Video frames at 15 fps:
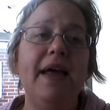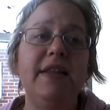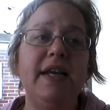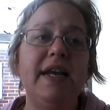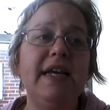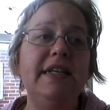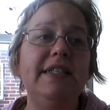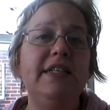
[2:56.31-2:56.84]
And
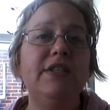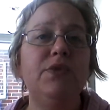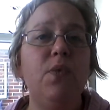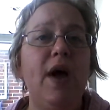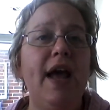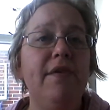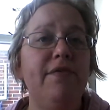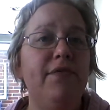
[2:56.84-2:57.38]
the easiest
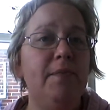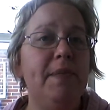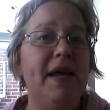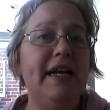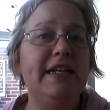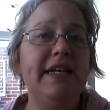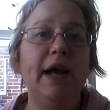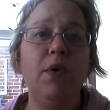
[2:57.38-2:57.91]
way for
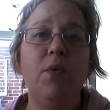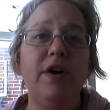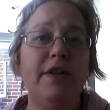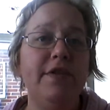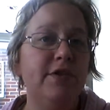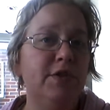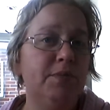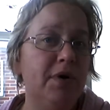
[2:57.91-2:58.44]
me to get one
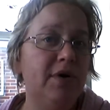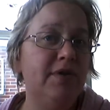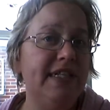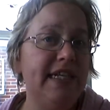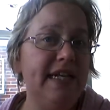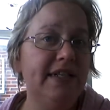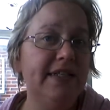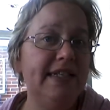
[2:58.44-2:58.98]
of those
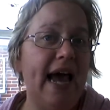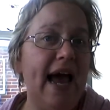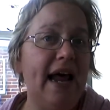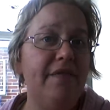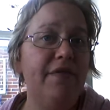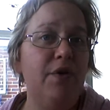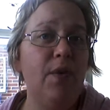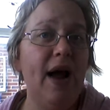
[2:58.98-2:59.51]
proteins
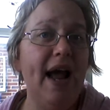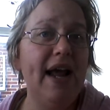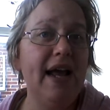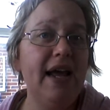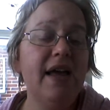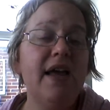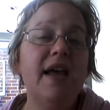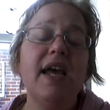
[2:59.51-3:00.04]
out of the
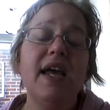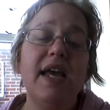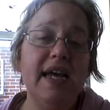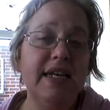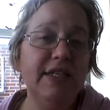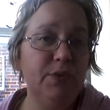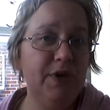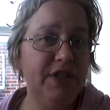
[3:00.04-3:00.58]
way
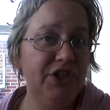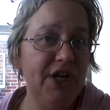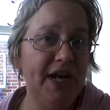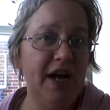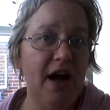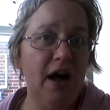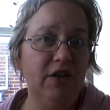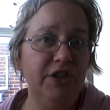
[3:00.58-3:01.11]
is with
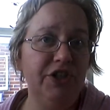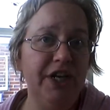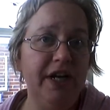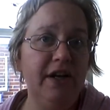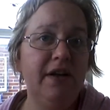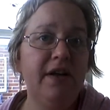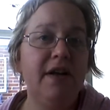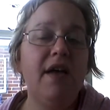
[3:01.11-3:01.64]
Shakeology.